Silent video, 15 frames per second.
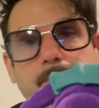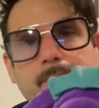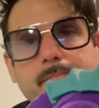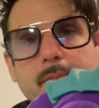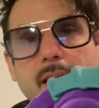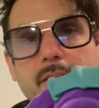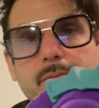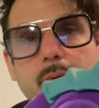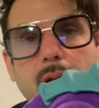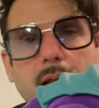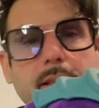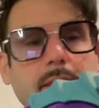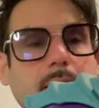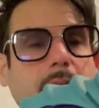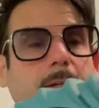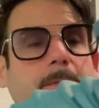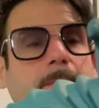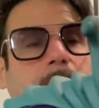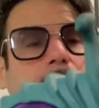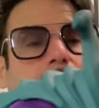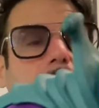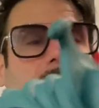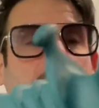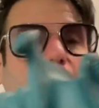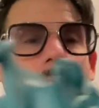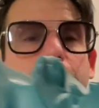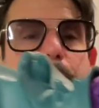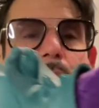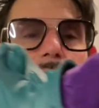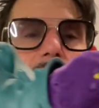That's what I think. Now,
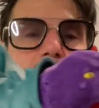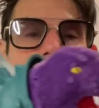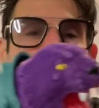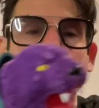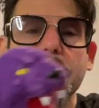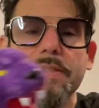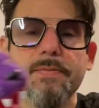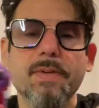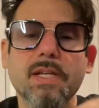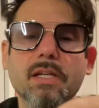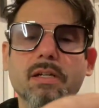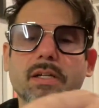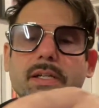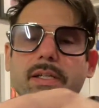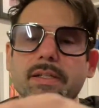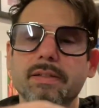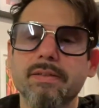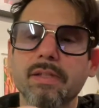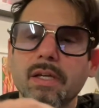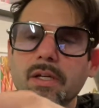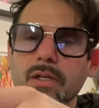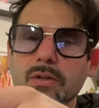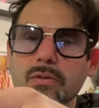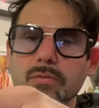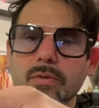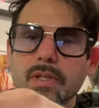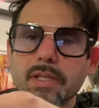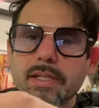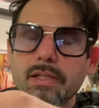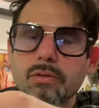this figure is
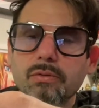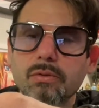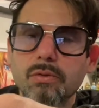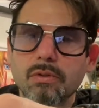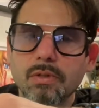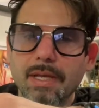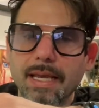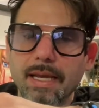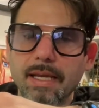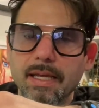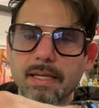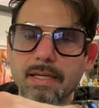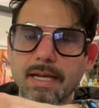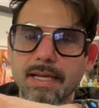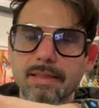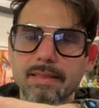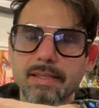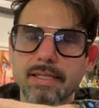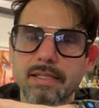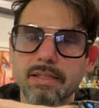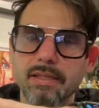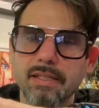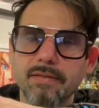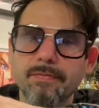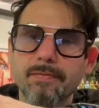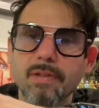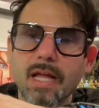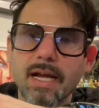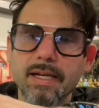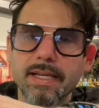really cool, and I think the
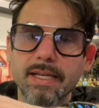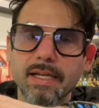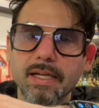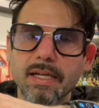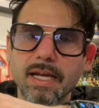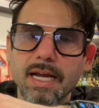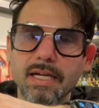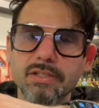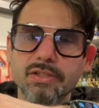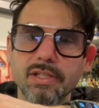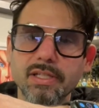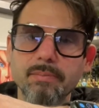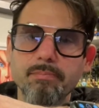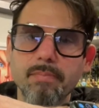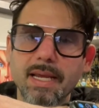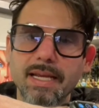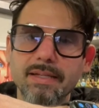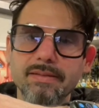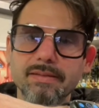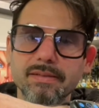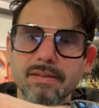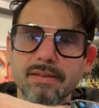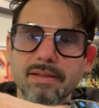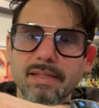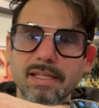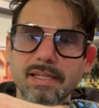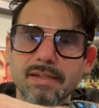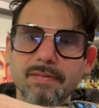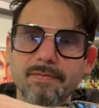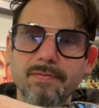flocking actually makes
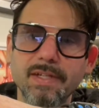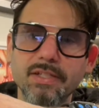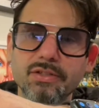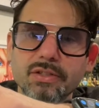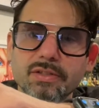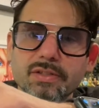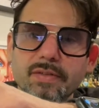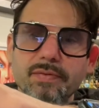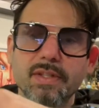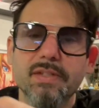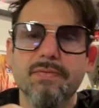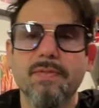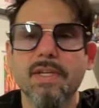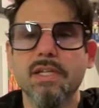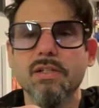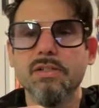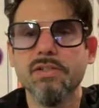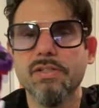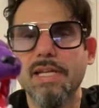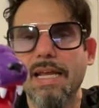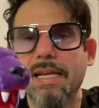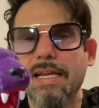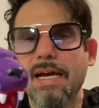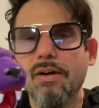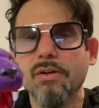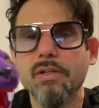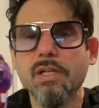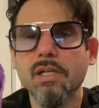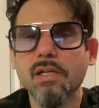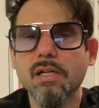the features of this figure stand
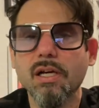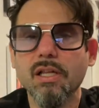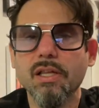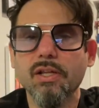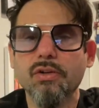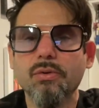out a little